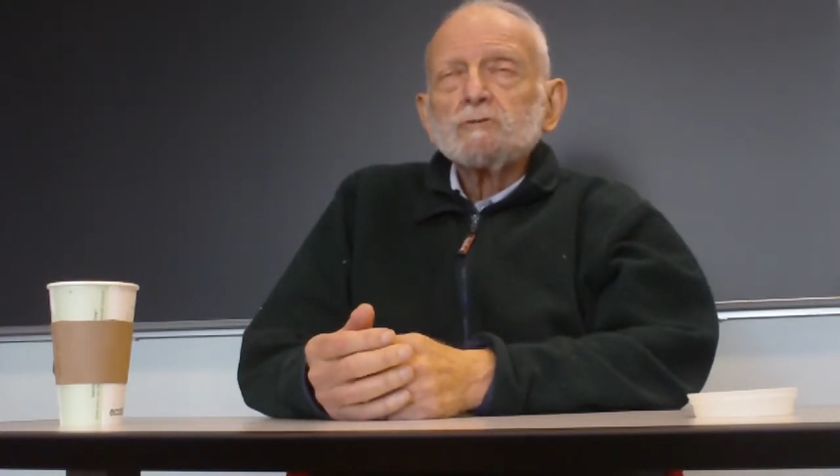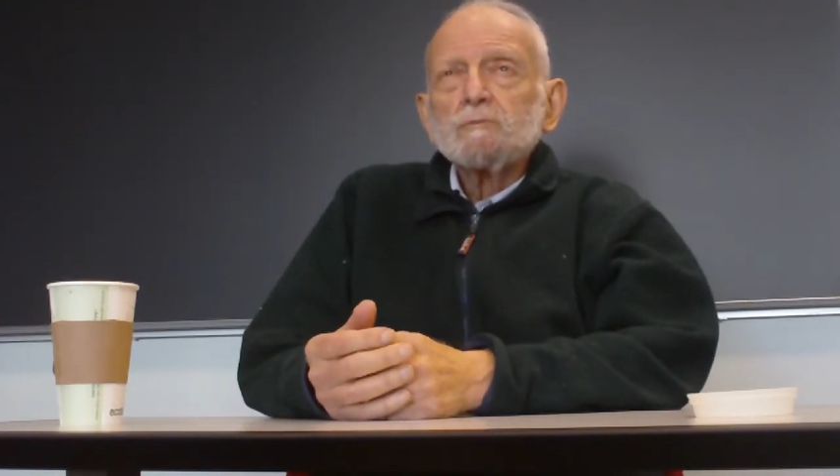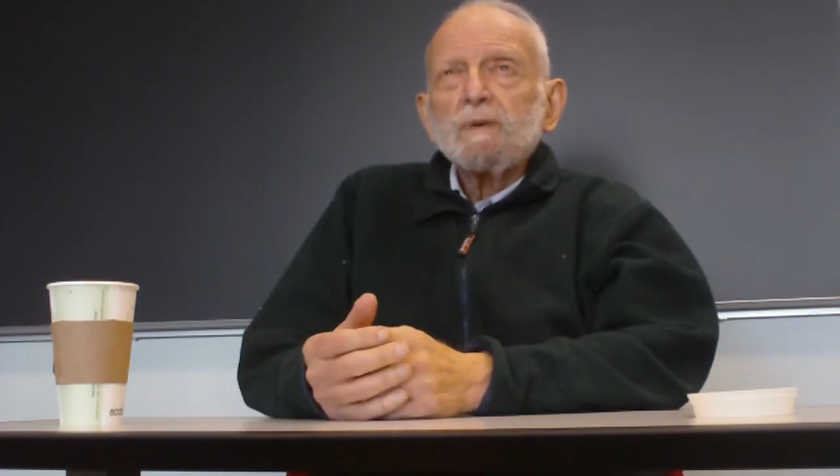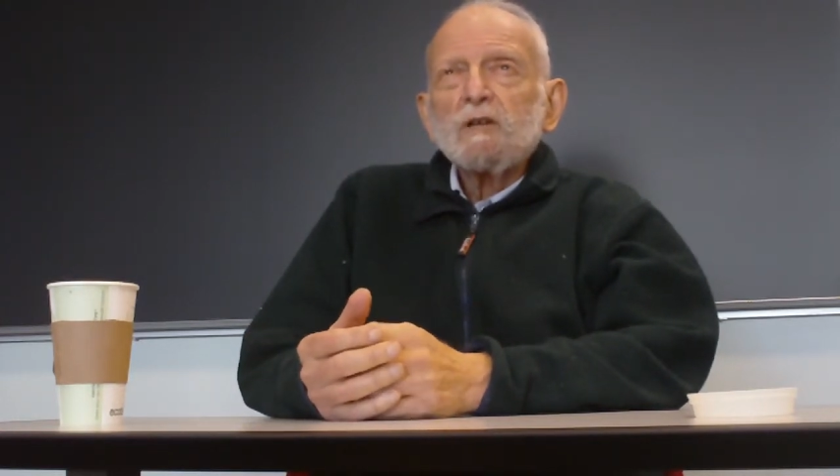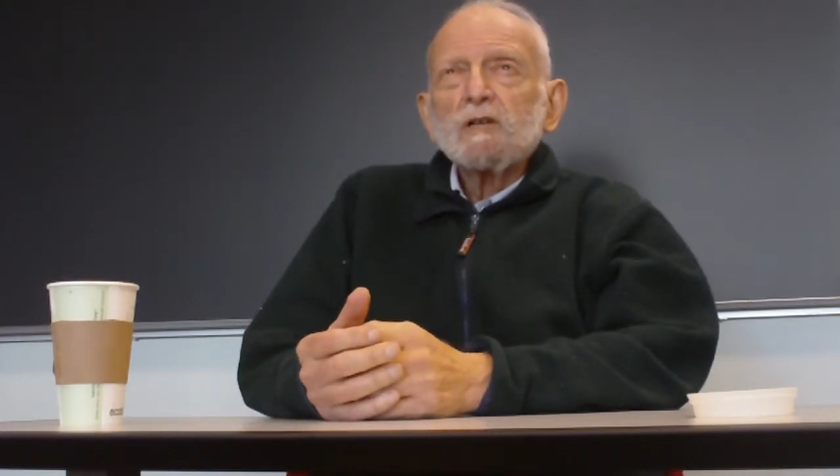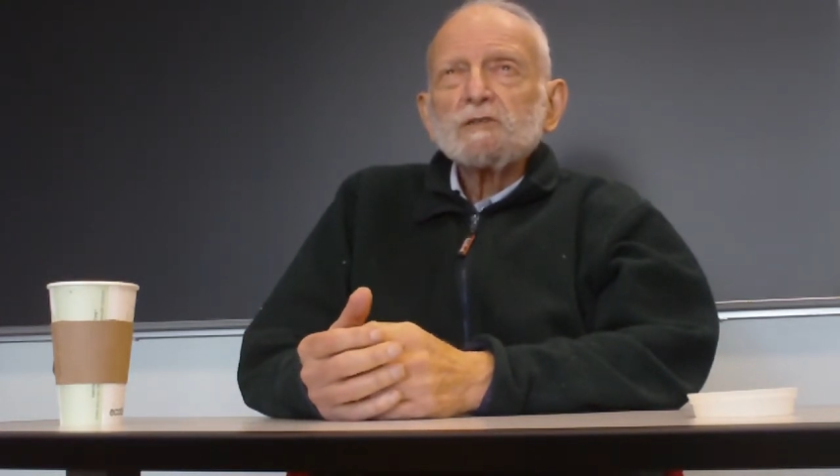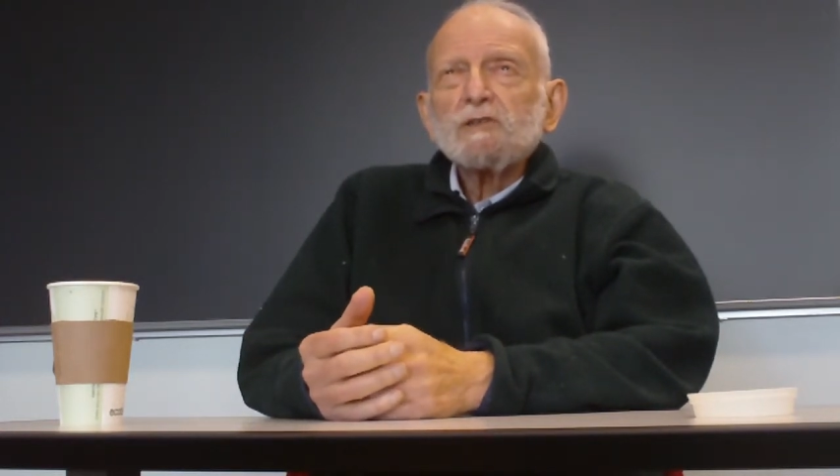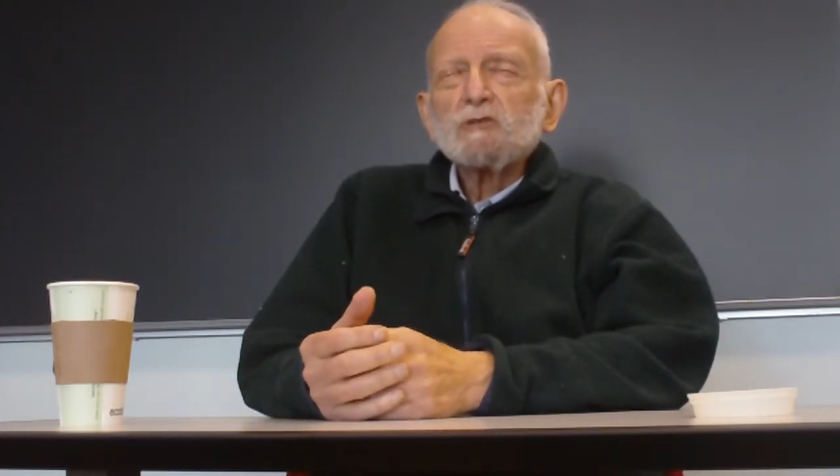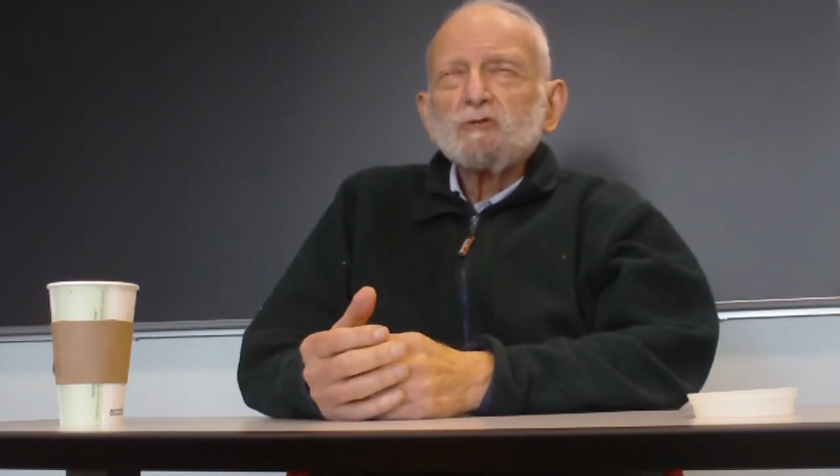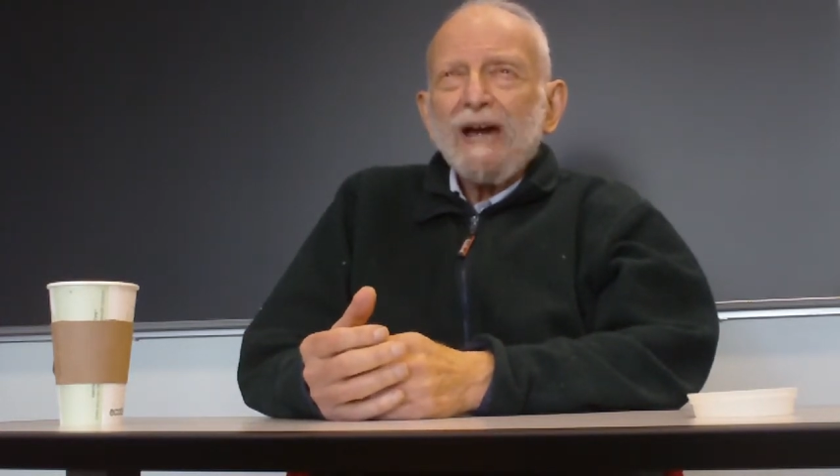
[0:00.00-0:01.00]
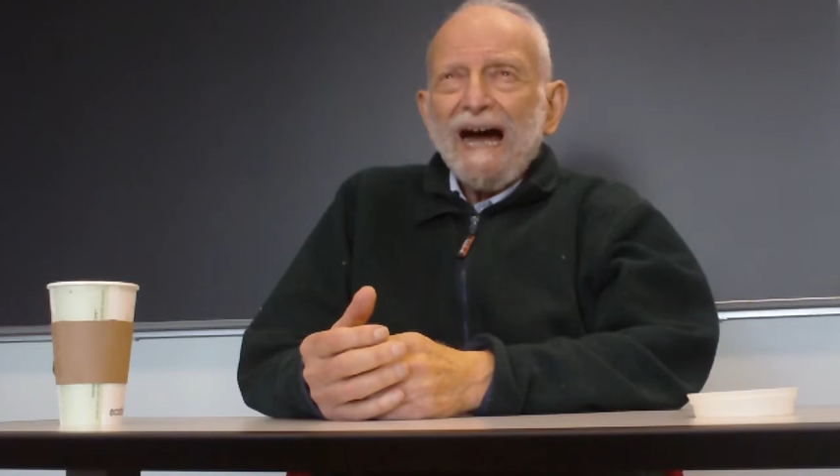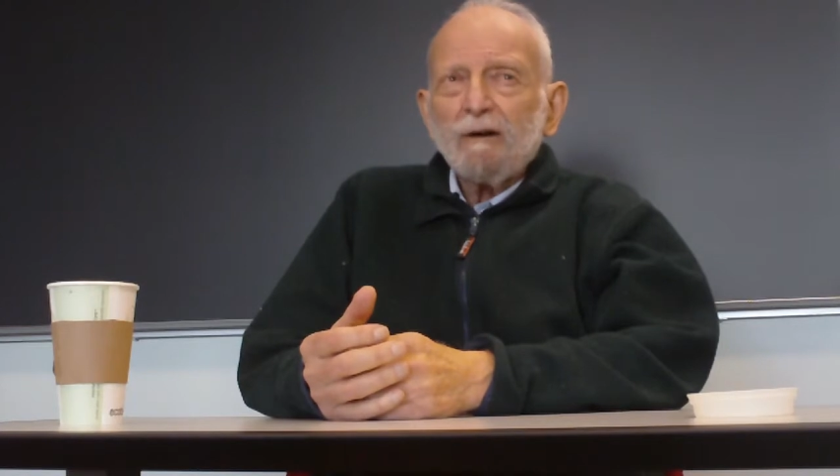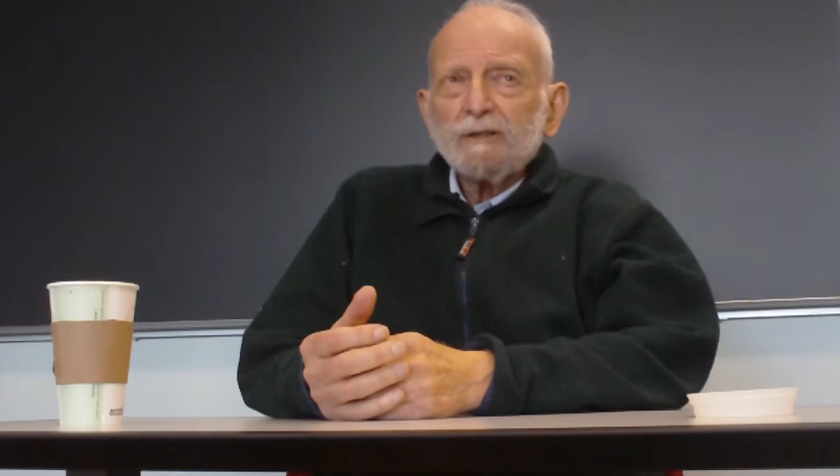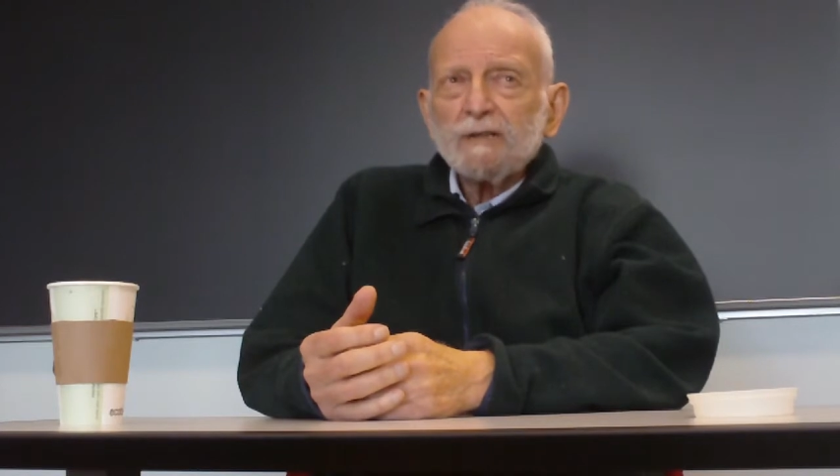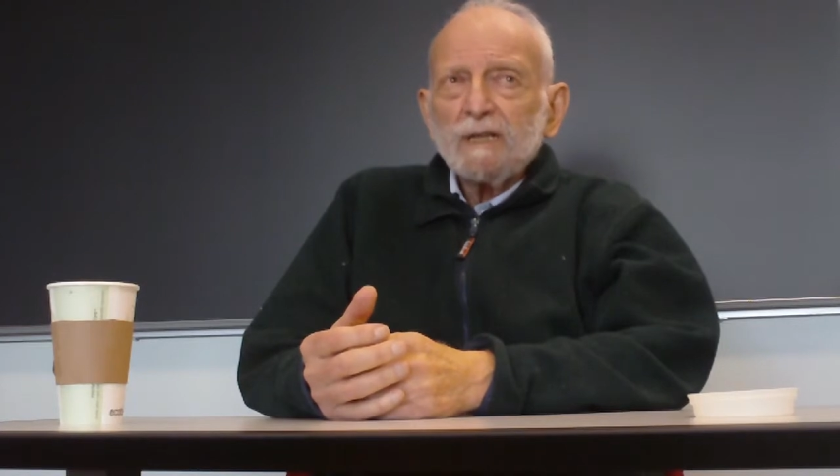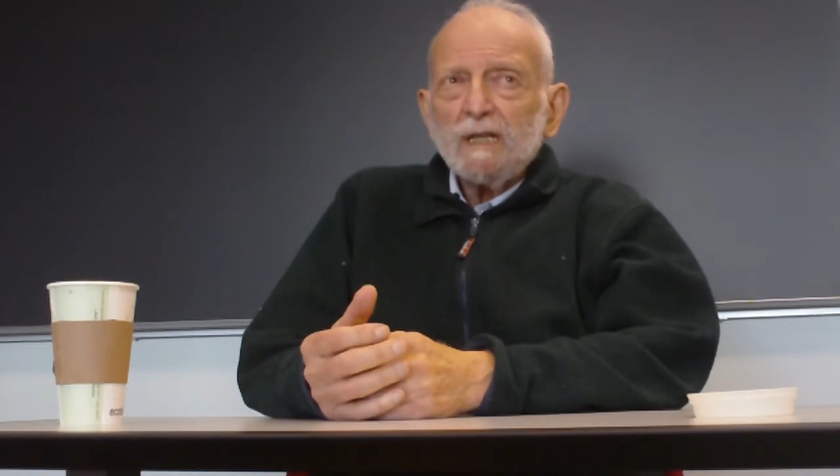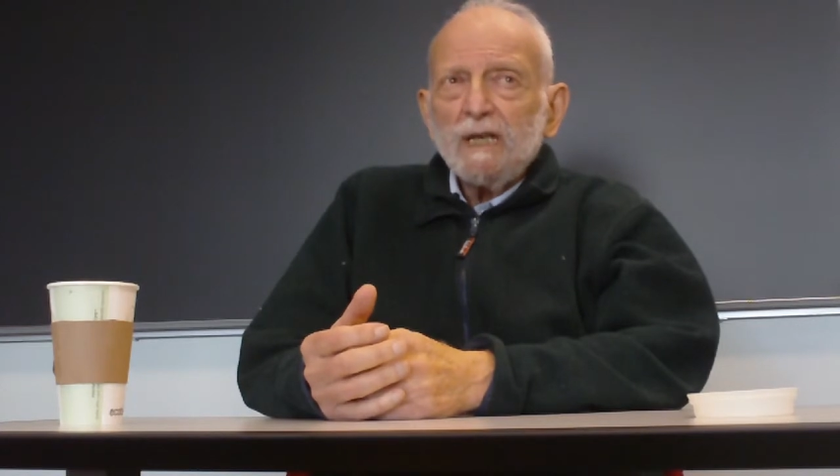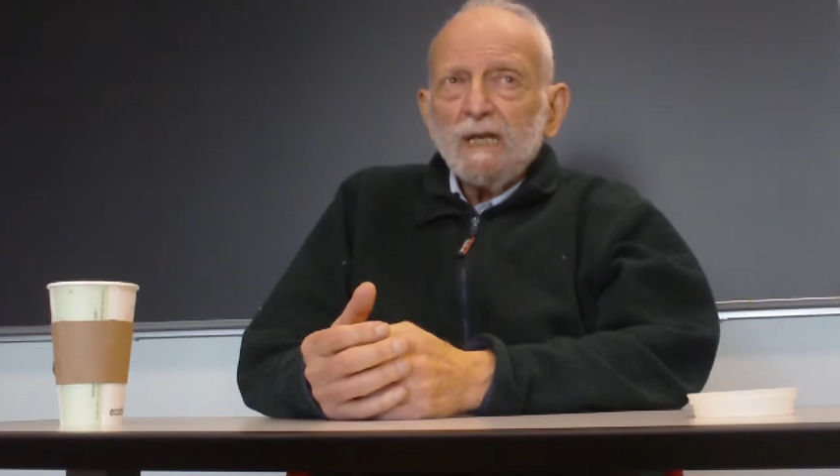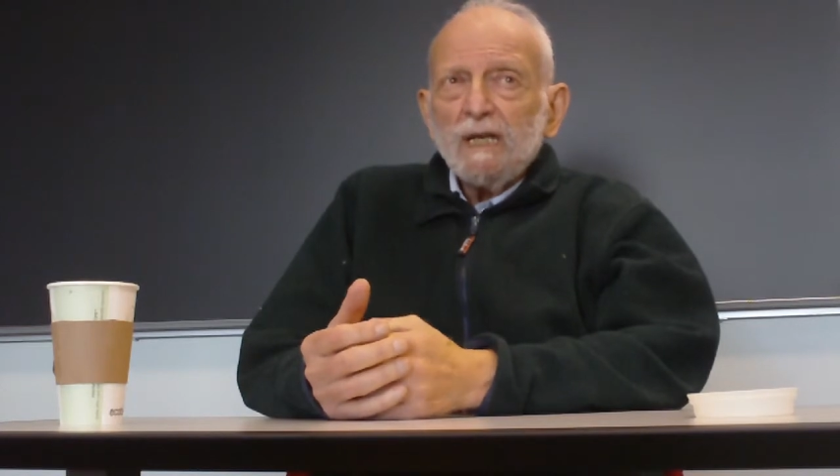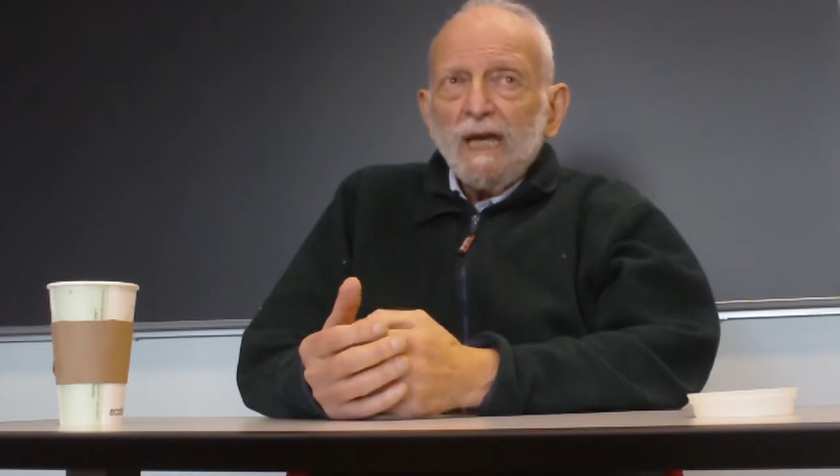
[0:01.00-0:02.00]
Because of the drought,
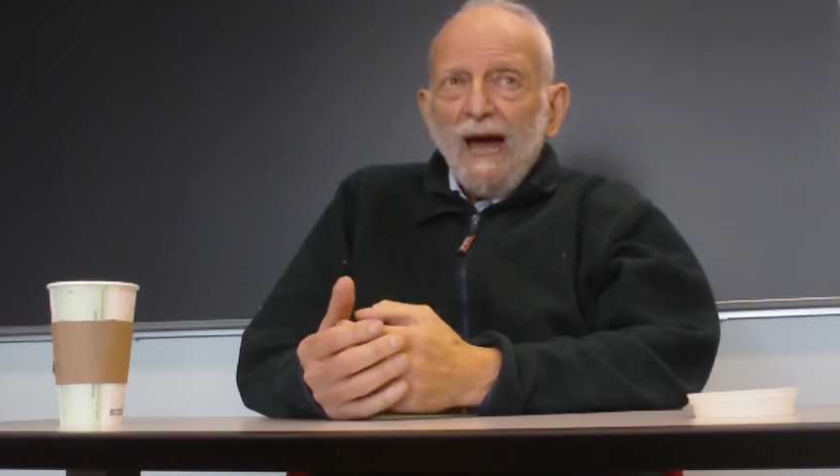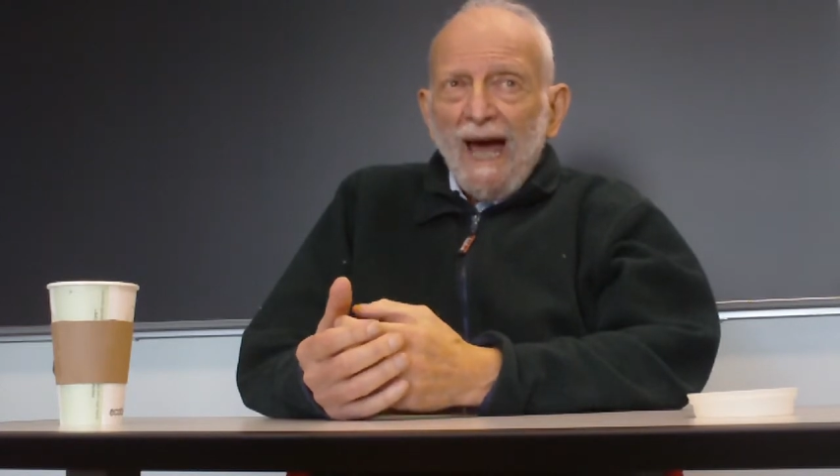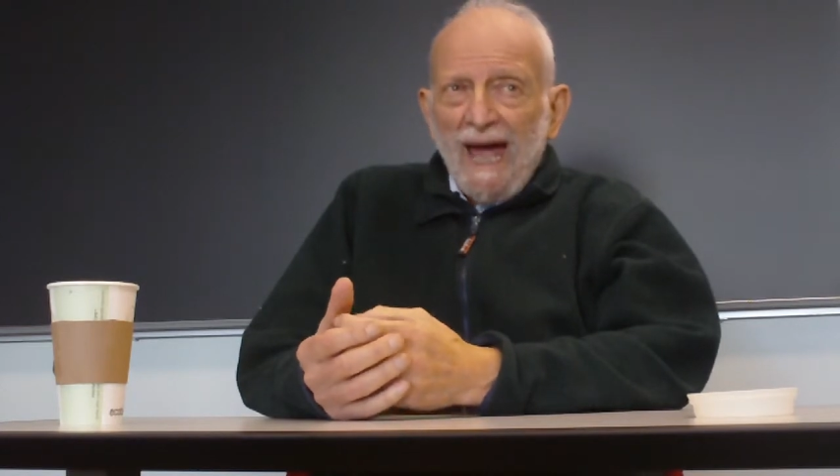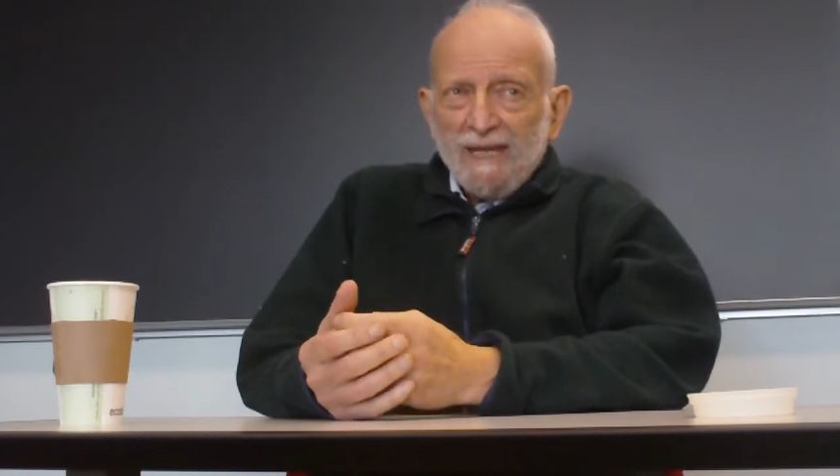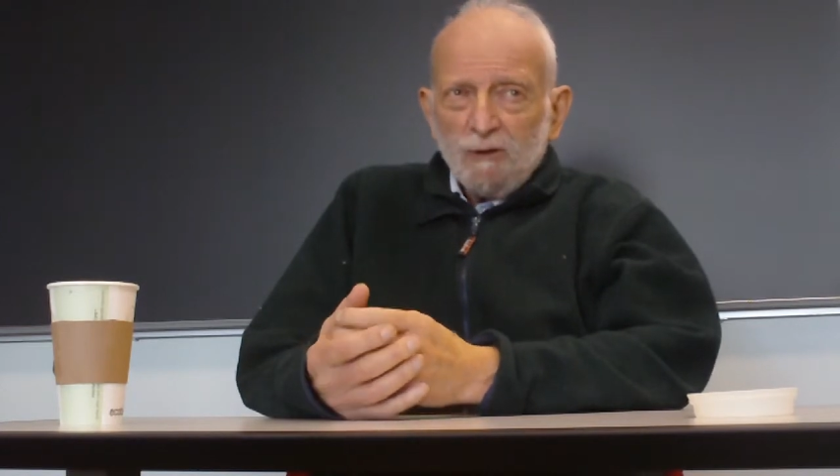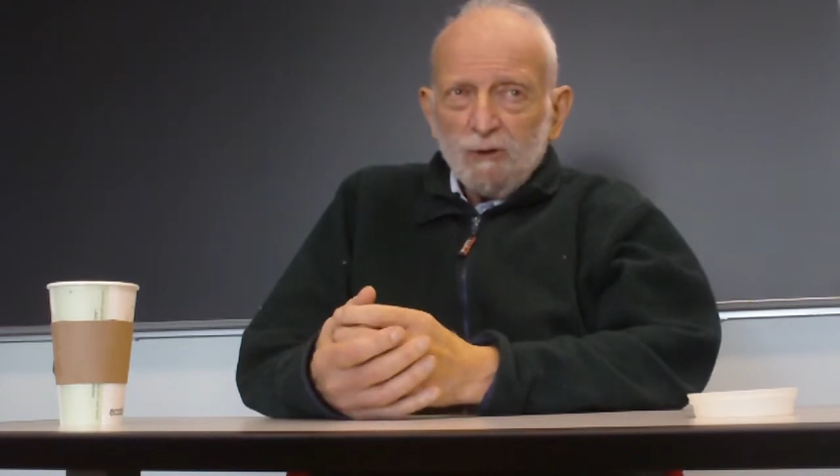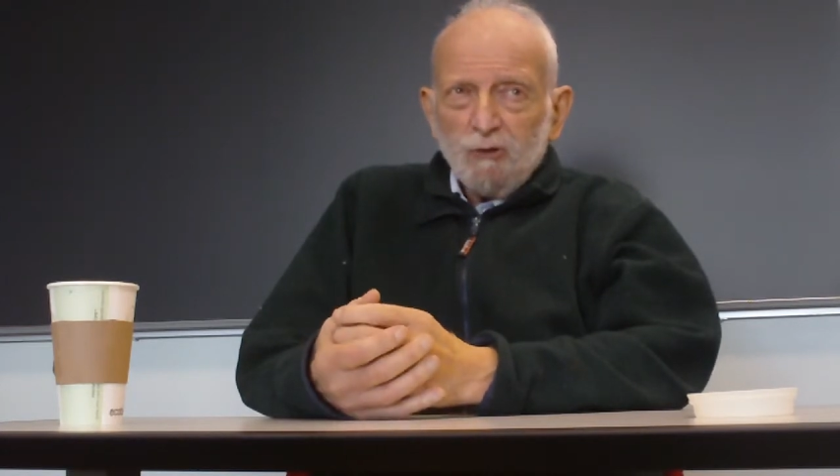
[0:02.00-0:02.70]
annual